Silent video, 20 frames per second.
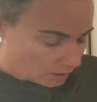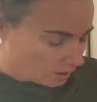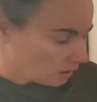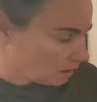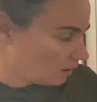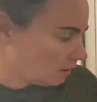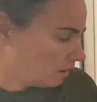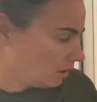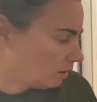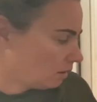
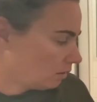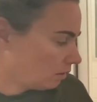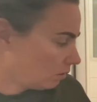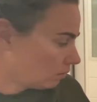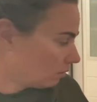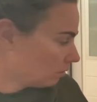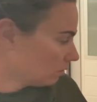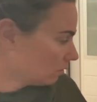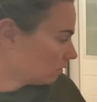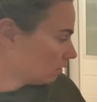And then
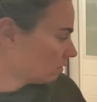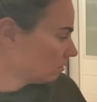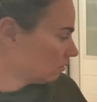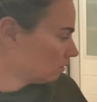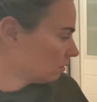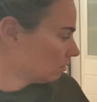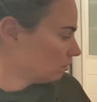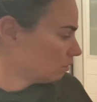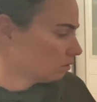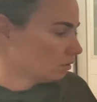I'll
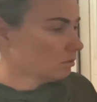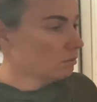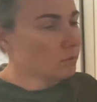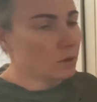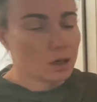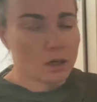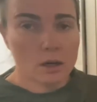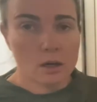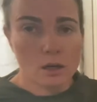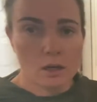cook
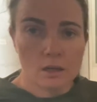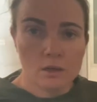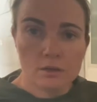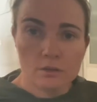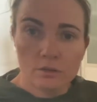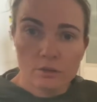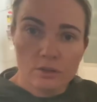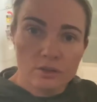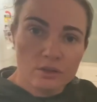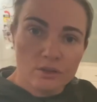my
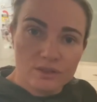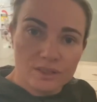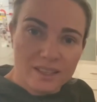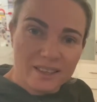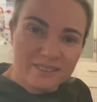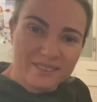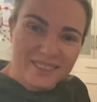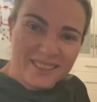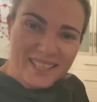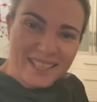noodles
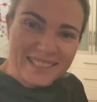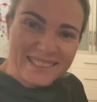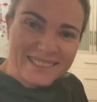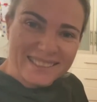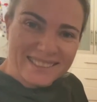after that.